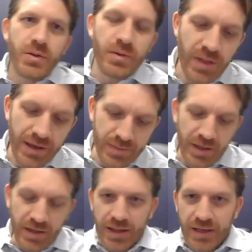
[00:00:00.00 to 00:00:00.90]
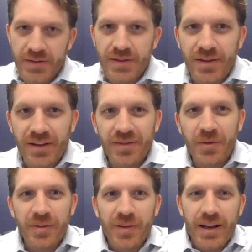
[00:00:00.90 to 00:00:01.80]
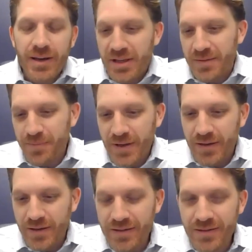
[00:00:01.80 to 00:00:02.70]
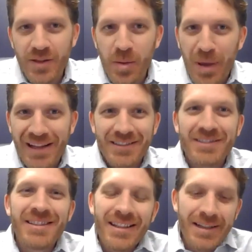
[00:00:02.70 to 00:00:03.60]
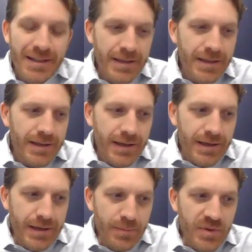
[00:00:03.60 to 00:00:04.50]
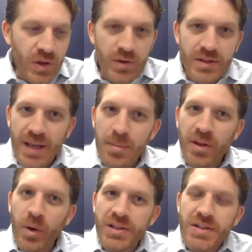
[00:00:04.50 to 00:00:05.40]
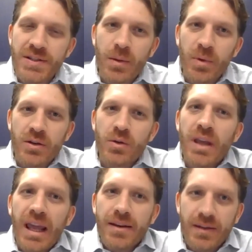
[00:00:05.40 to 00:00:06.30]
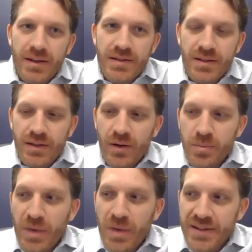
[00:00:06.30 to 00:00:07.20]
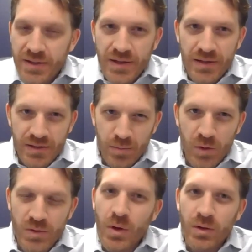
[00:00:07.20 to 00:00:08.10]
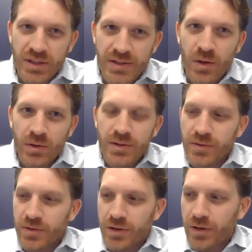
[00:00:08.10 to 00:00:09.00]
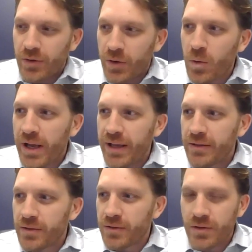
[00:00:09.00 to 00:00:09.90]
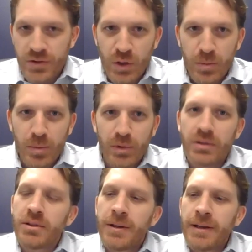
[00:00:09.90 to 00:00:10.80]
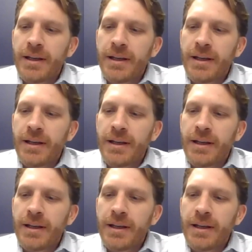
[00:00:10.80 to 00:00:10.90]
sure. Thanks, Mina. Thanks uh, for inviting me uh, on the panel. Um, so some of the questions that we do get is, you know, must the system use salt? Is salt a required consumable?